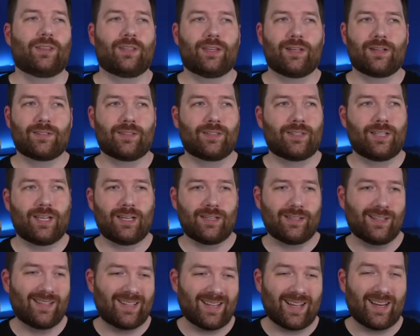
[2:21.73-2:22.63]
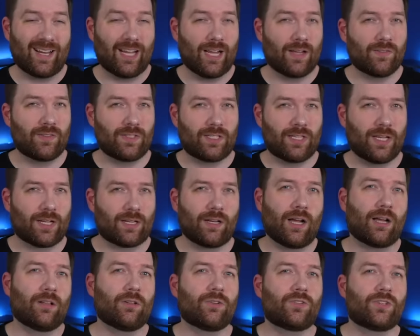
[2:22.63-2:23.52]
things that they did not have the
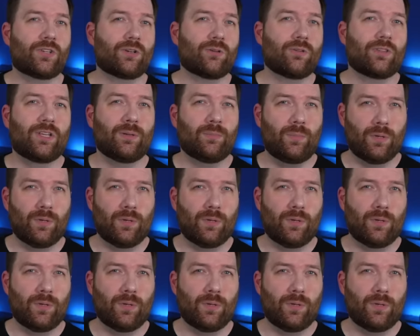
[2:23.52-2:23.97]
technology or the